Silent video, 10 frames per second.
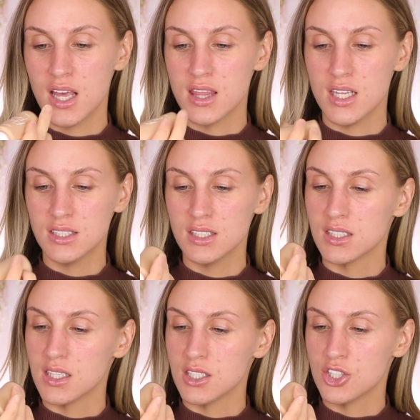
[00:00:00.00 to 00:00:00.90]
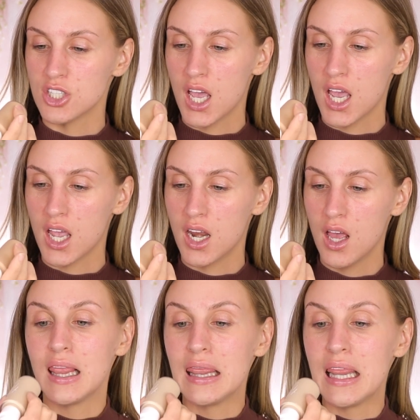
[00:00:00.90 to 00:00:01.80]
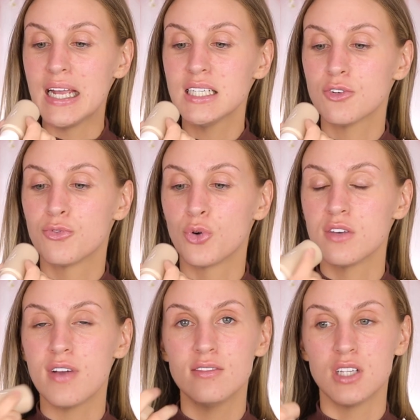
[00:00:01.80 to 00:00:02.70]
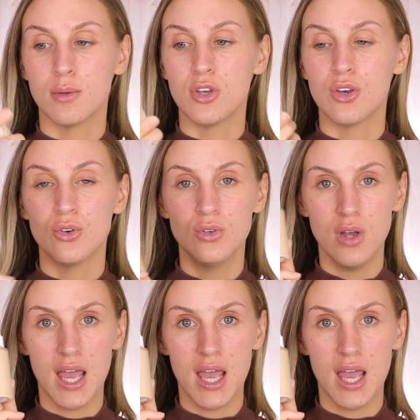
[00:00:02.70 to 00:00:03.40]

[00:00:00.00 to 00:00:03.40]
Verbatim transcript: and this is in the shade Light 45W,